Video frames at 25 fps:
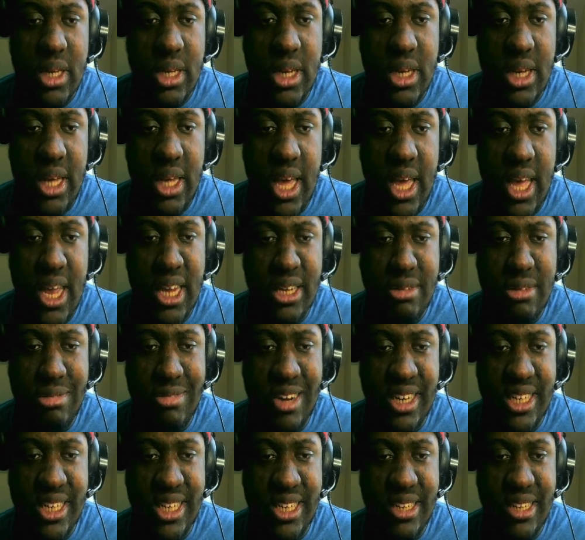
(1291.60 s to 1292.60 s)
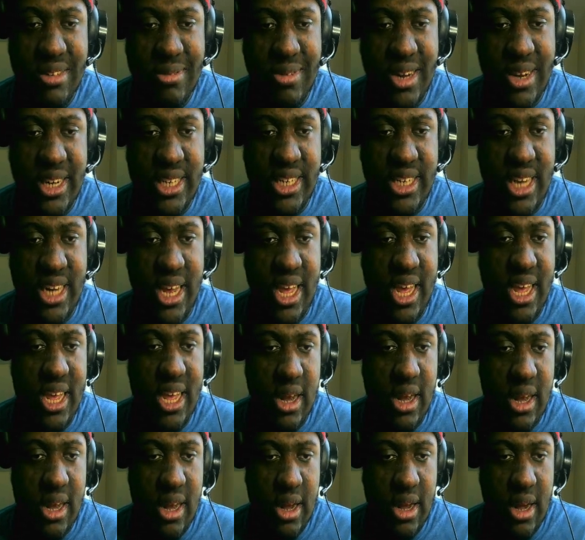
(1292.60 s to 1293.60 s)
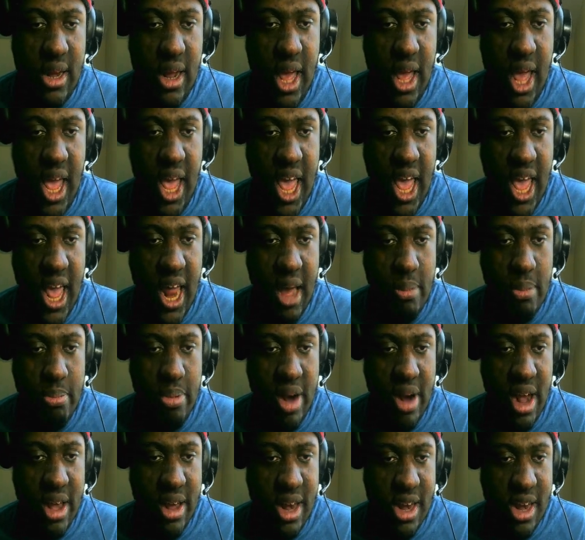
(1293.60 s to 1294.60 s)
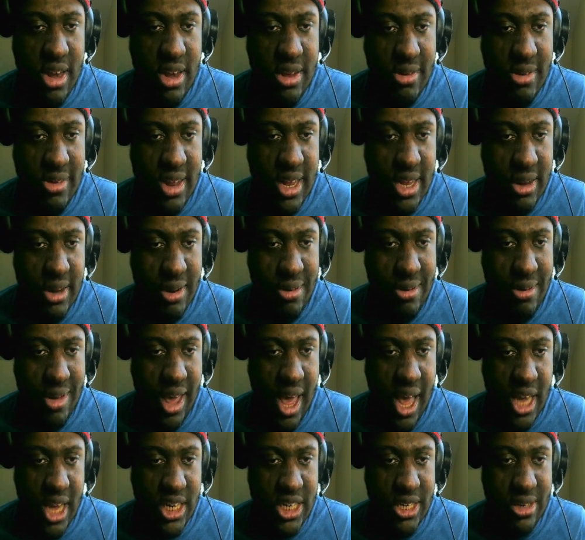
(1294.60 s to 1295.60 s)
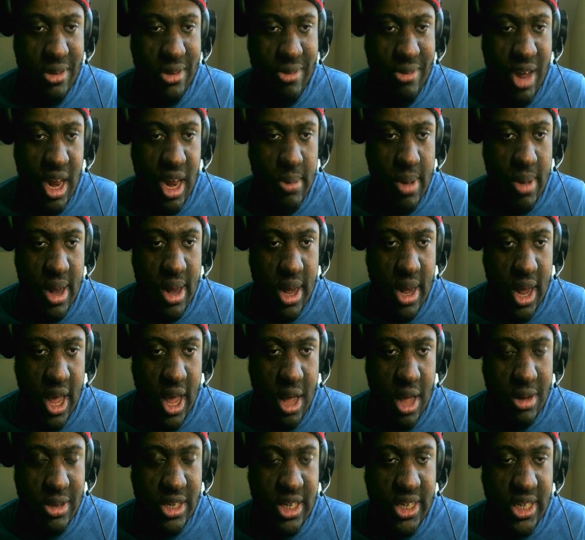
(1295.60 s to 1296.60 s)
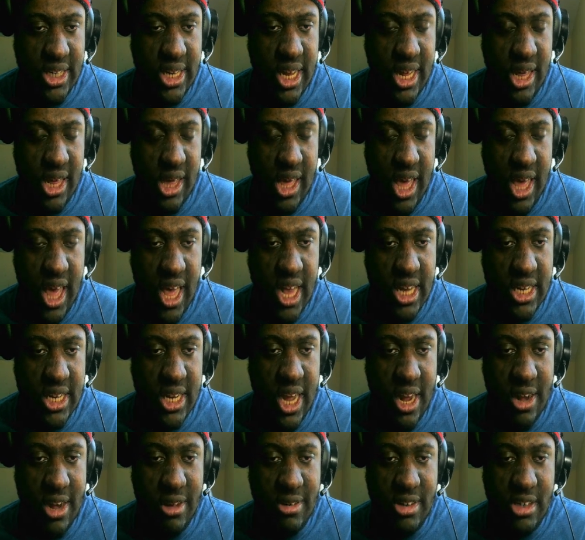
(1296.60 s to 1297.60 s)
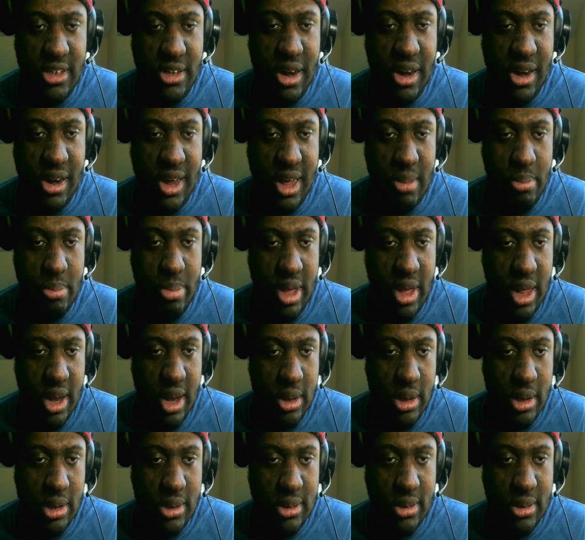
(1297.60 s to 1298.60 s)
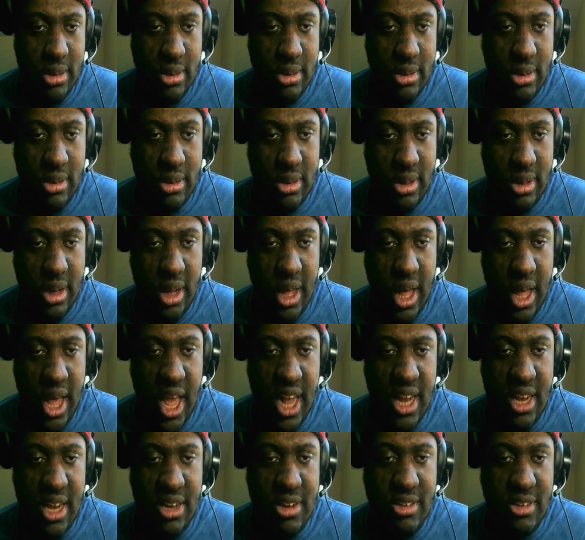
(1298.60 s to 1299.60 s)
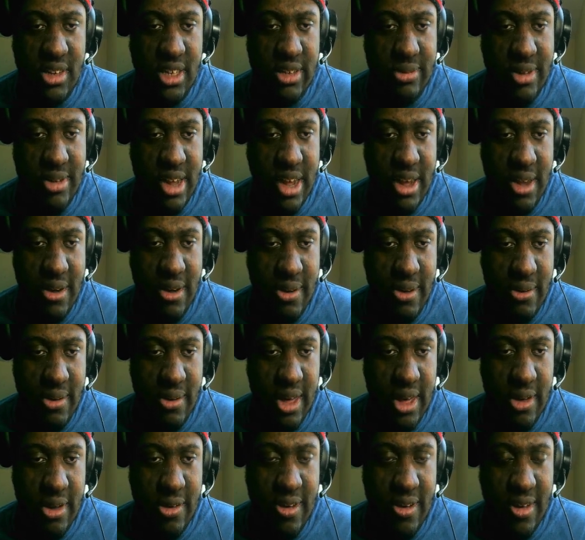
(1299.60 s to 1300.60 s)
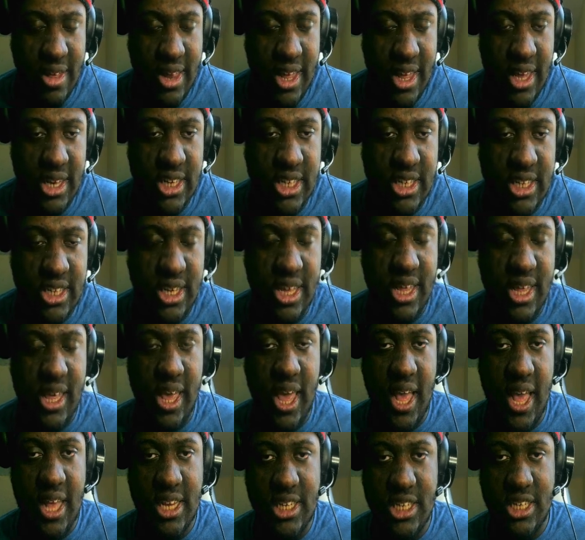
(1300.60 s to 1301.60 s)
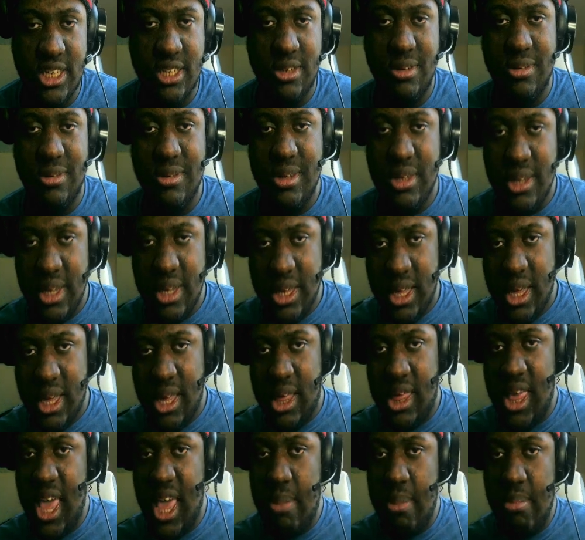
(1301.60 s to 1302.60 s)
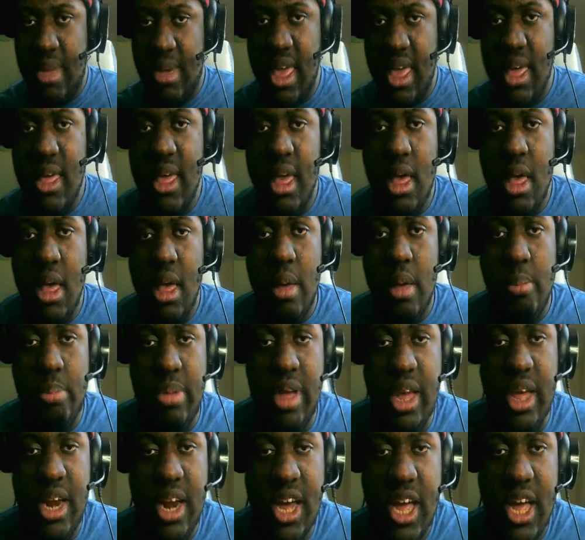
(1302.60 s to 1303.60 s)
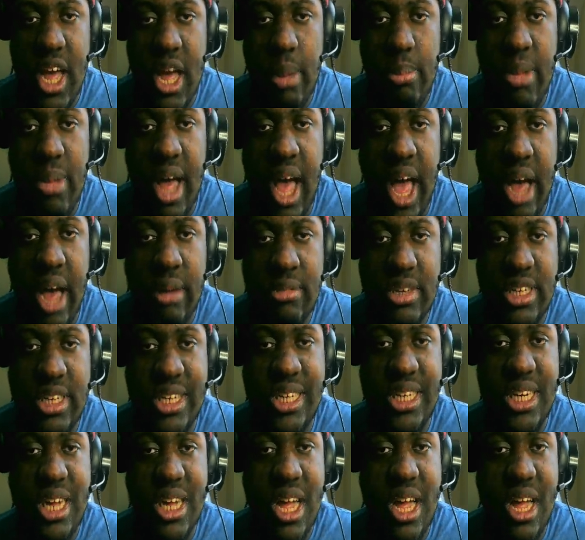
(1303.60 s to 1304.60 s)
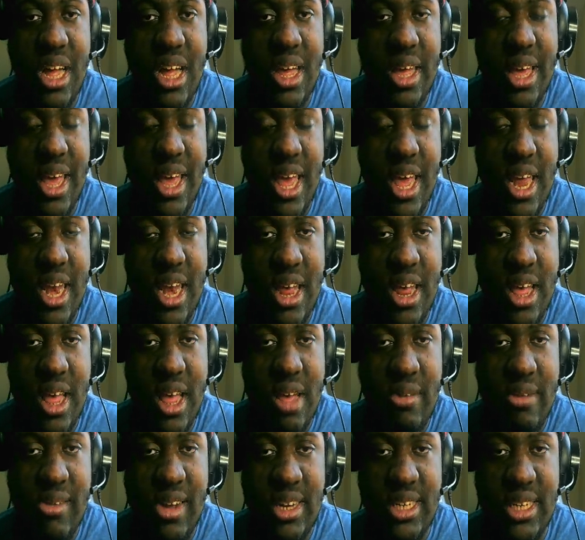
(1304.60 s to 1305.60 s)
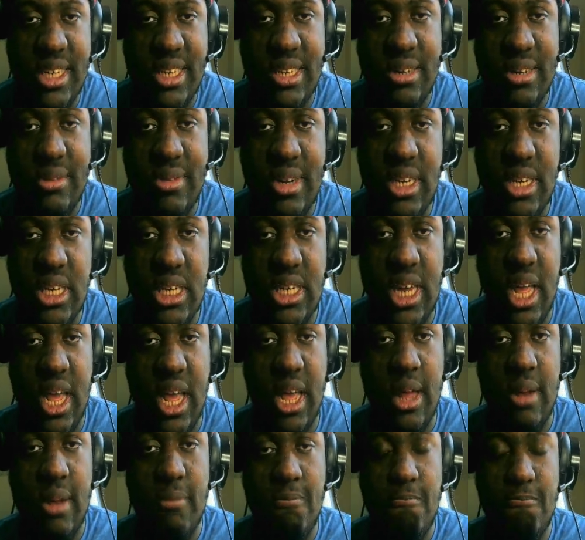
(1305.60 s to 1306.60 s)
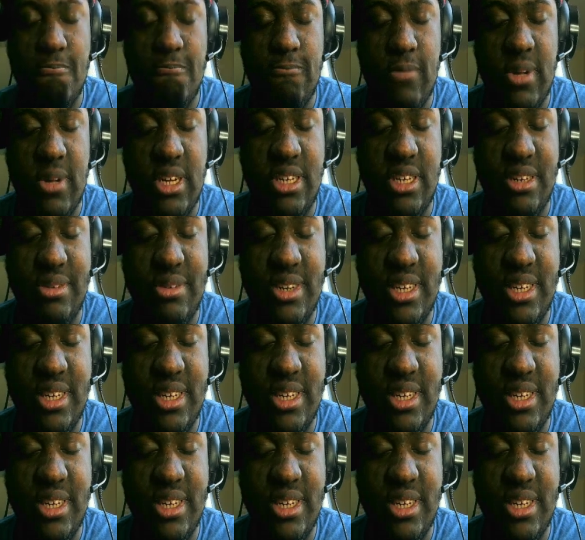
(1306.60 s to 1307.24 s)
it is Wrestling Wednesday and I'm probably going to do a reaction right about now just in case. I know it's early, but I have to do this very quickly just in case. So, yeah, man. But um, I will see y'all in uh, Wrestling Wednesday. Wrestling Wednesday.